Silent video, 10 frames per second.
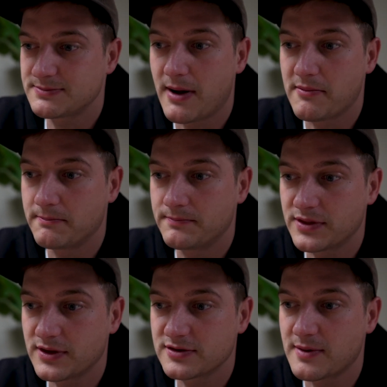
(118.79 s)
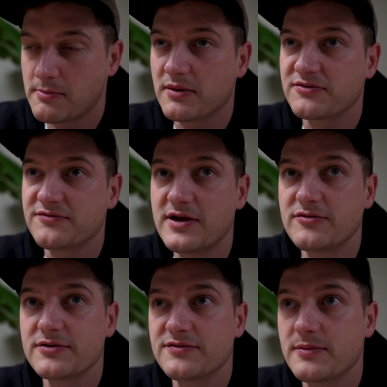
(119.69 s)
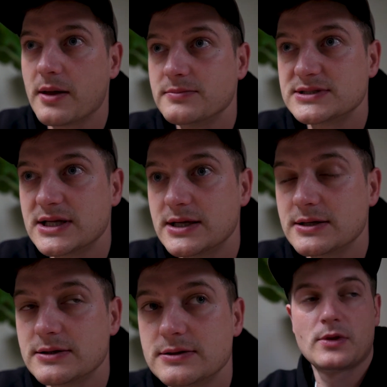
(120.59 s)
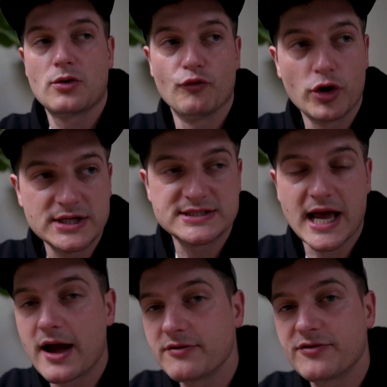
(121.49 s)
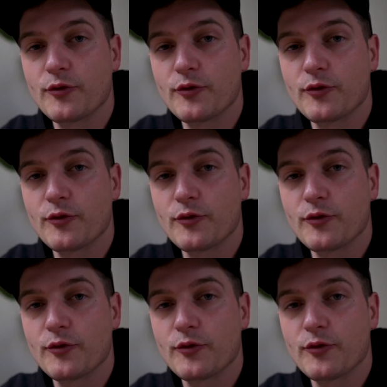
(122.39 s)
I think it's my mom's favorite, if I'm not mistaken. Rookies have